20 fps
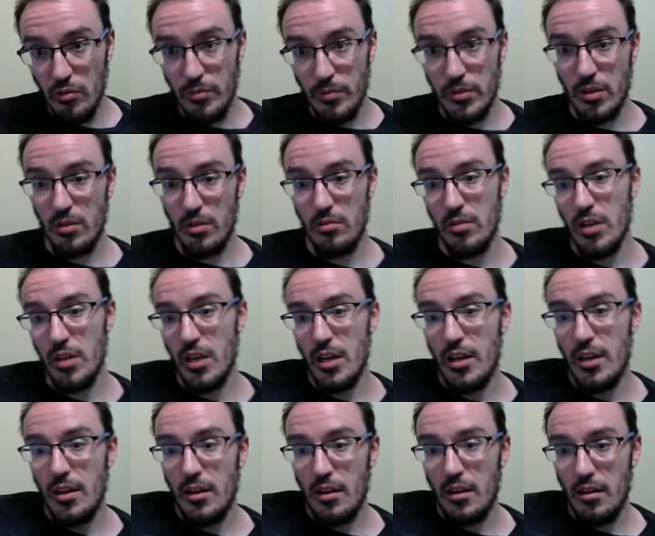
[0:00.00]
So
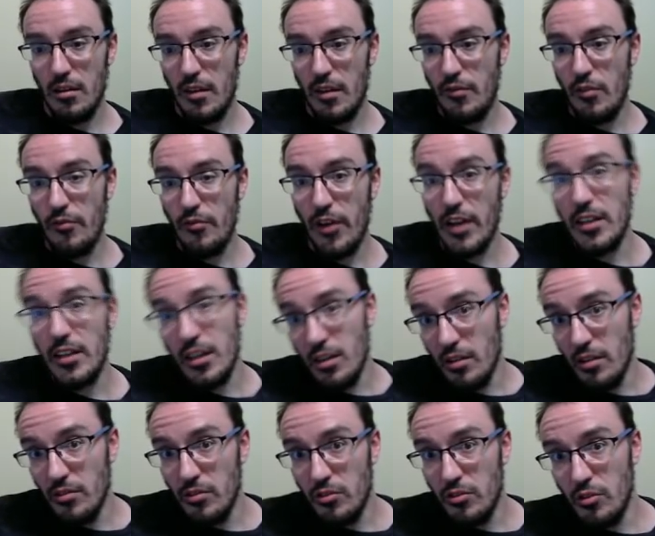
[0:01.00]
if you find it on
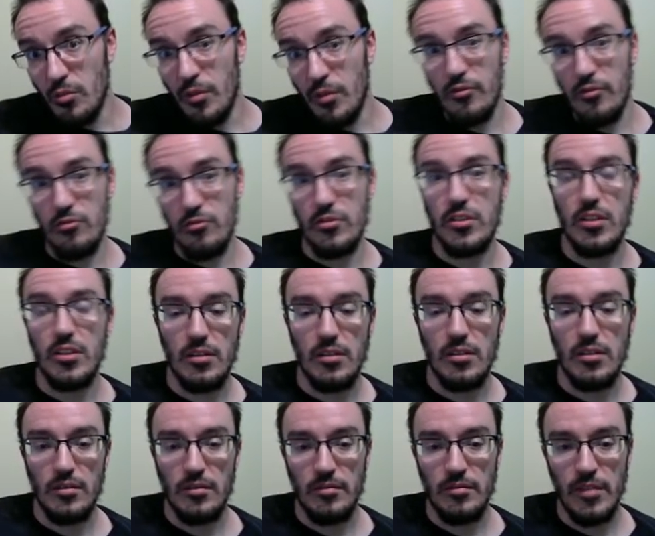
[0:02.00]
YouTube, of course,
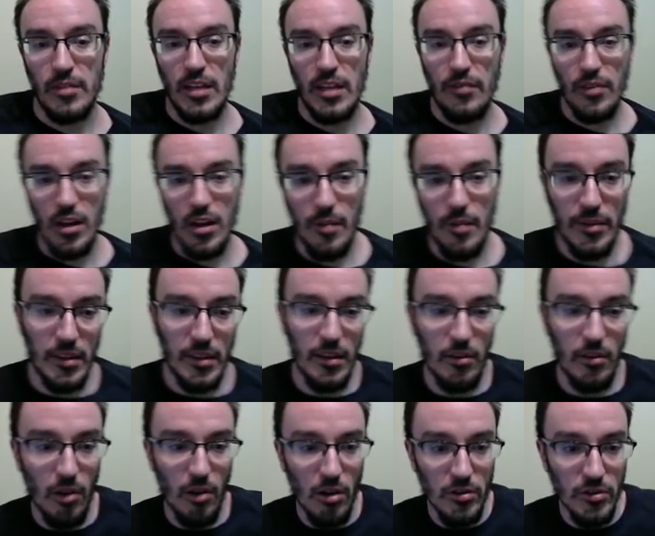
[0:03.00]
leave a comment there
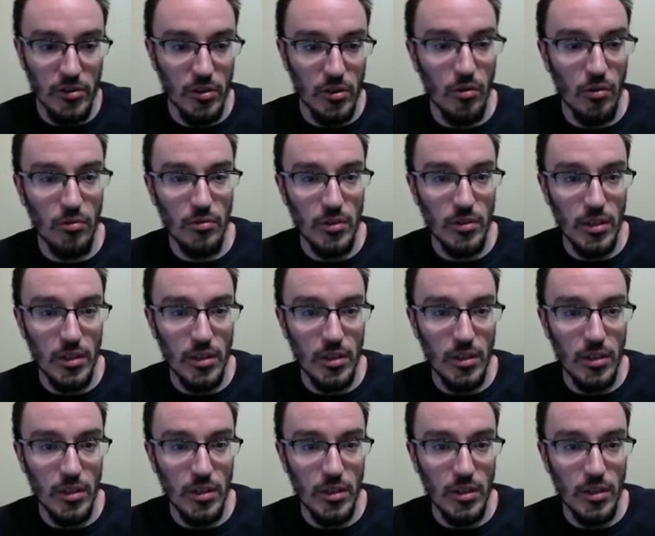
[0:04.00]
also.